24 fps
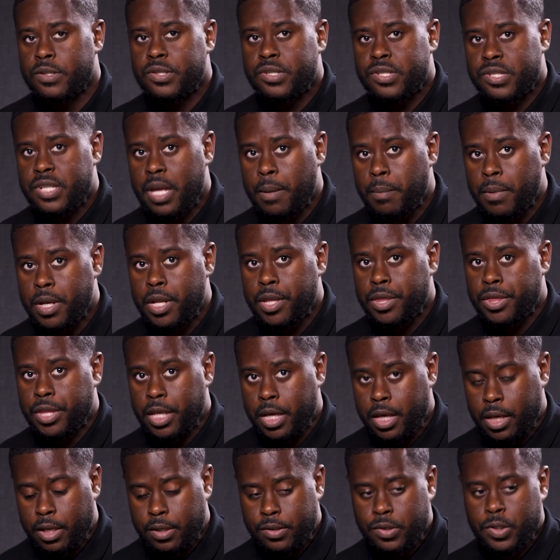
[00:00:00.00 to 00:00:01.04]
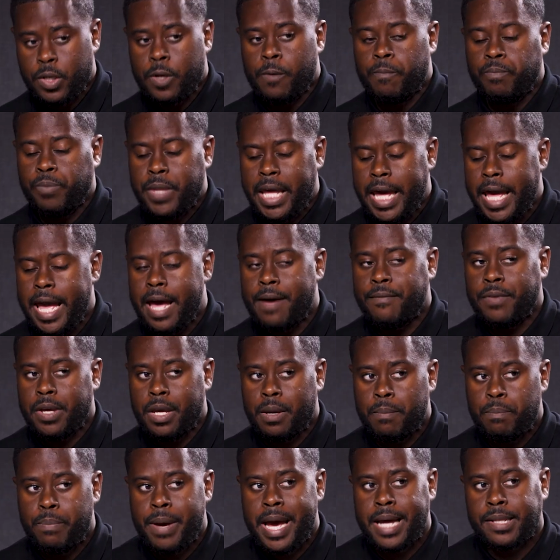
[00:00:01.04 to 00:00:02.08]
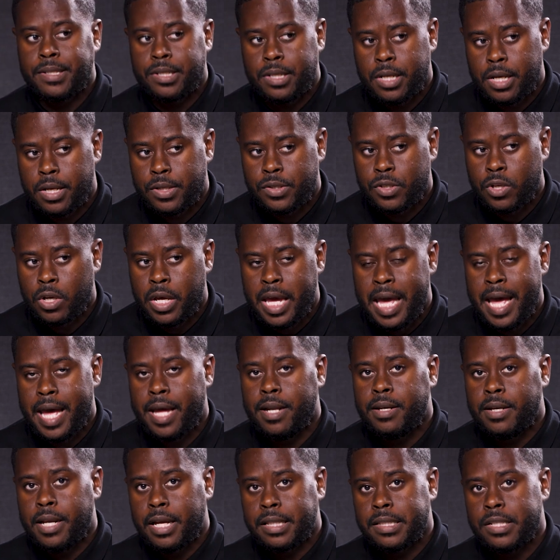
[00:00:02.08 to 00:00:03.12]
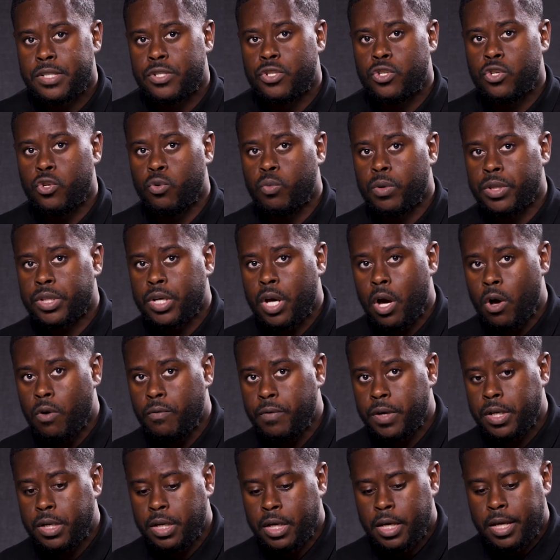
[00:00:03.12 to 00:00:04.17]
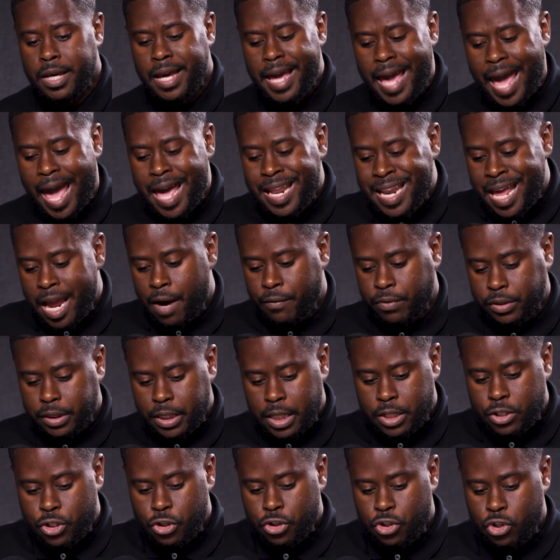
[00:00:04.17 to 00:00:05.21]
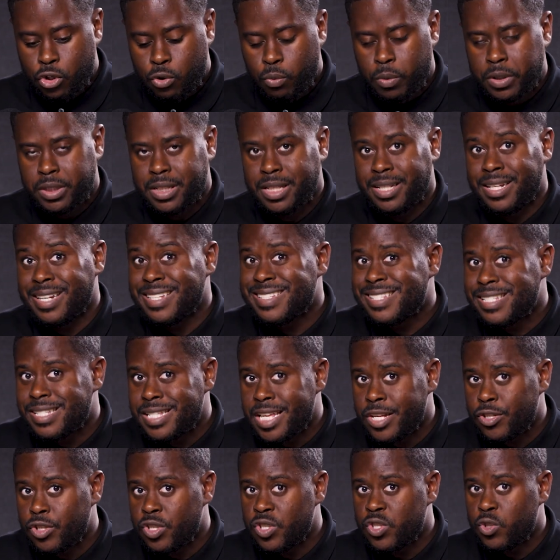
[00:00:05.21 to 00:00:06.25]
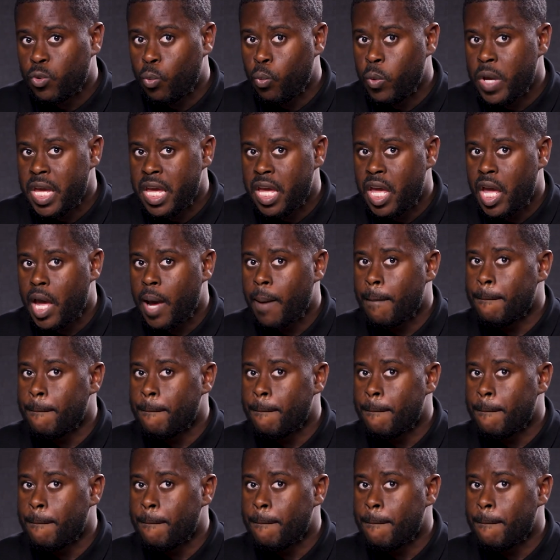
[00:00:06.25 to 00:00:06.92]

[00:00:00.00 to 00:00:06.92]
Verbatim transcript: some of the things that have impacted us had nothing to do with COVID, it had everything to do with the decisions we